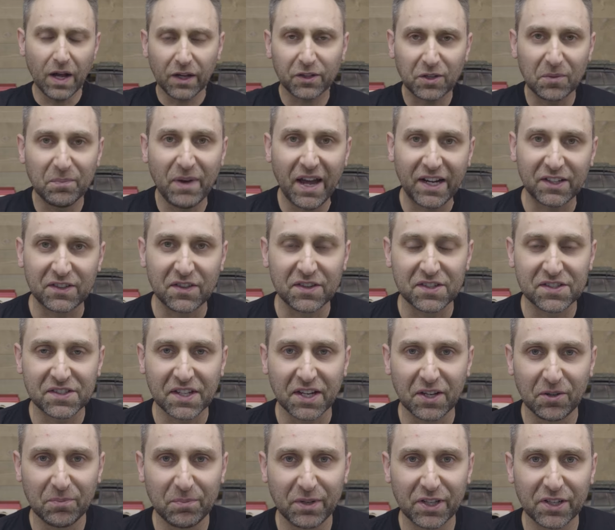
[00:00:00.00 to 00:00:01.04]
Welcome back to the
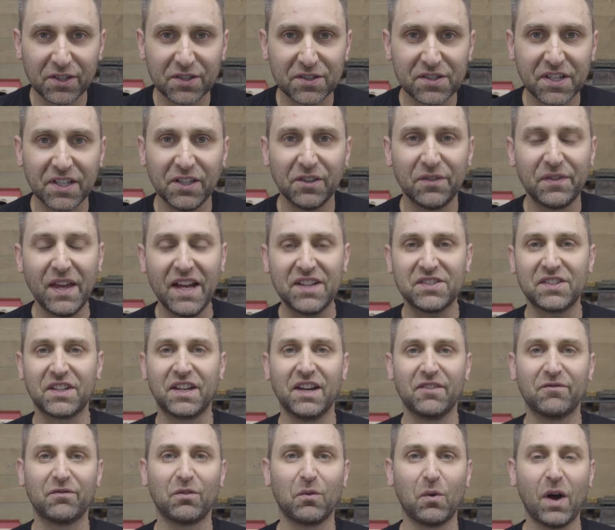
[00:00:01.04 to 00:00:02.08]
Scale Builders Guild. Thanks
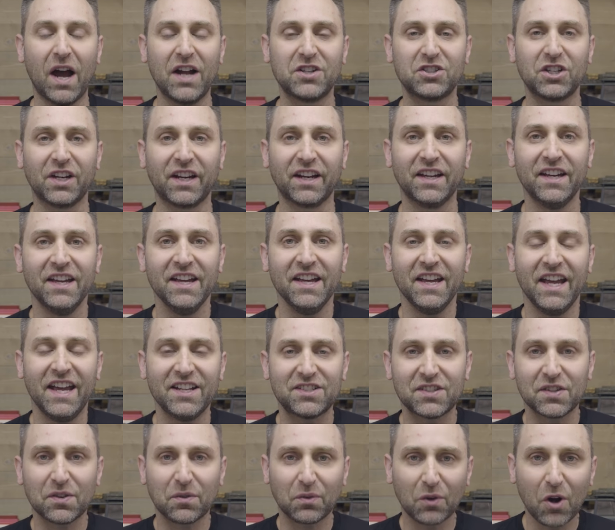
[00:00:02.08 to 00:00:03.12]
again for watching.
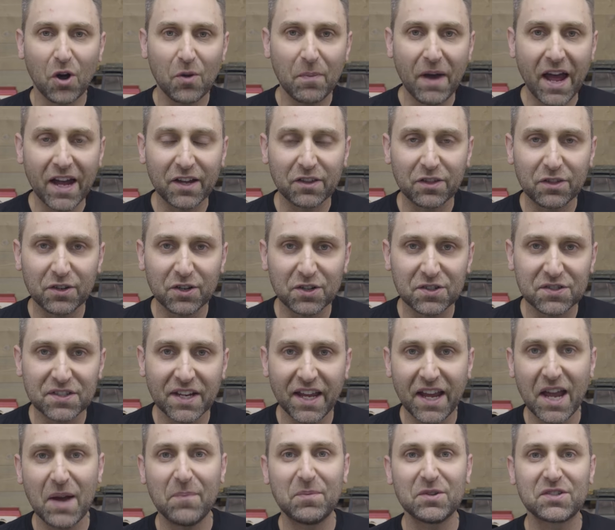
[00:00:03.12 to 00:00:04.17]
It's Throwback
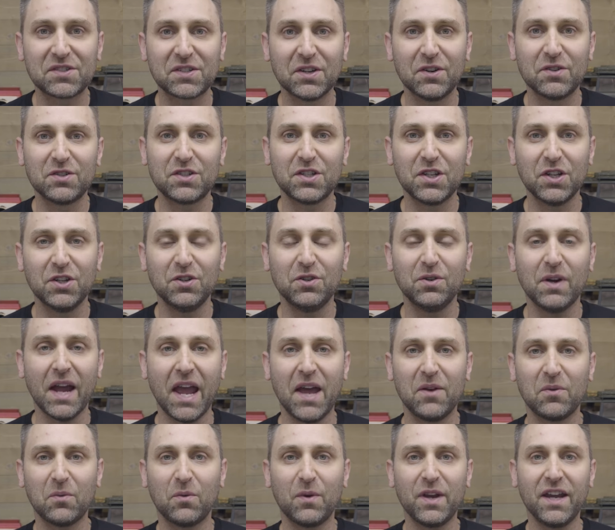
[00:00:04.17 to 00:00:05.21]
Thursday episode 2
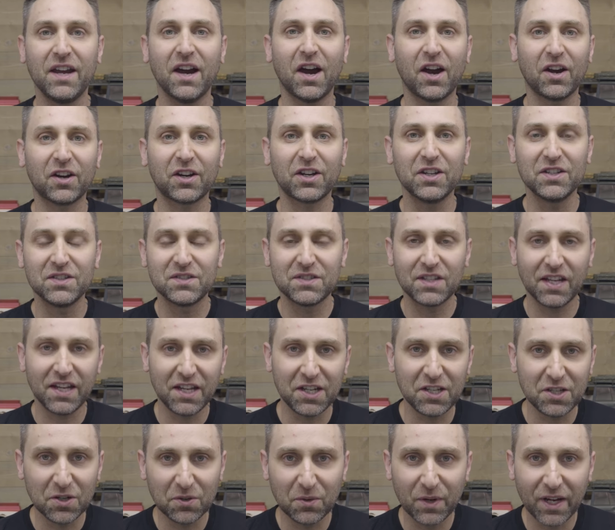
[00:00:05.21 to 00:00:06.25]
and we are
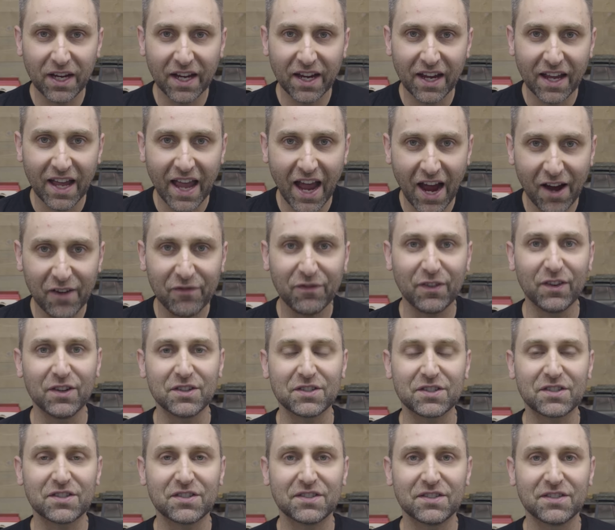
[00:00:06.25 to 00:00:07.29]
continuing
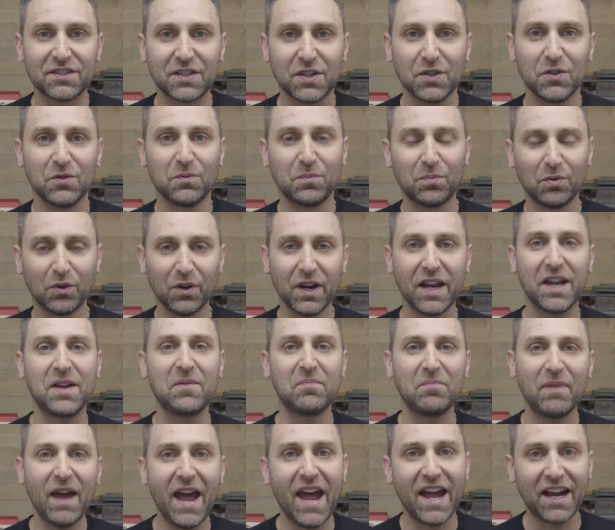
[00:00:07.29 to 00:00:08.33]
efforts to
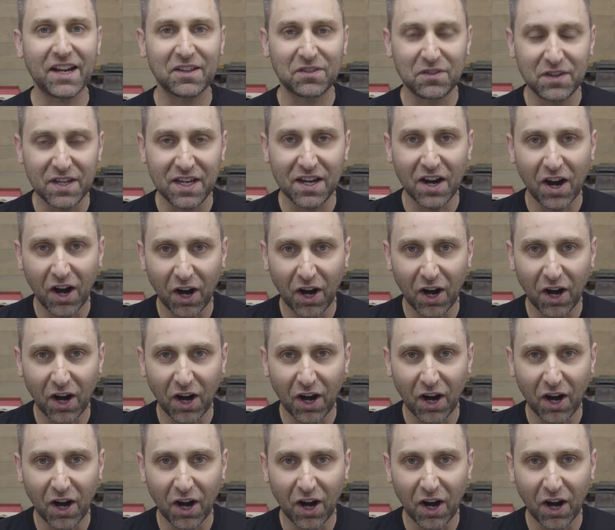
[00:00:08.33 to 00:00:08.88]
bring back the